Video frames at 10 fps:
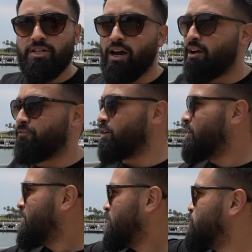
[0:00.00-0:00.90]
to offer.
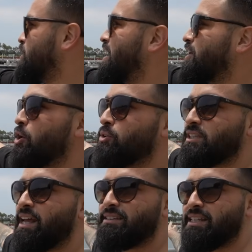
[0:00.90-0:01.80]
You got
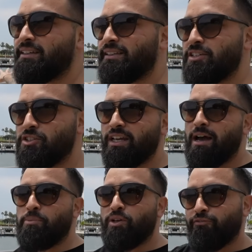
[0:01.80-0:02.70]
coastlines like this, you
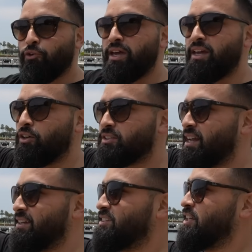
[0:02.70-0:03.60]
got beautiful hills
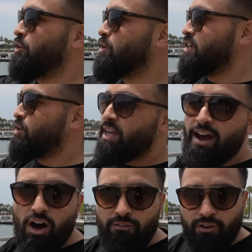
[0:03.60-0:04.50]
like Signal Hill
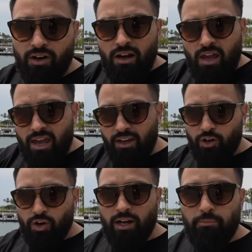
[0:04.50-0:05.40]
that offer
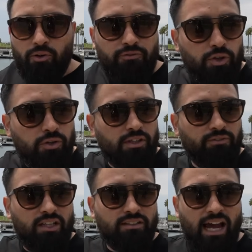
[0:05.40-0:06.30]
incredible views of
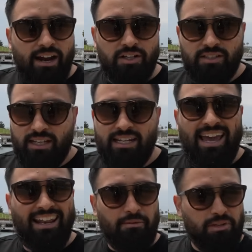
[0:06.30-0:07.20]
the entire city.
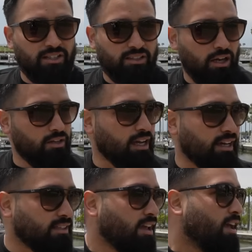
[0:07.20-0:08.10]
And let me just tell you
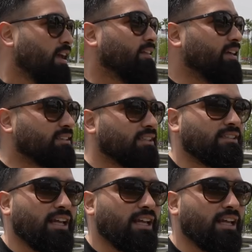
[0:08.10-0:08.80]
guys, this is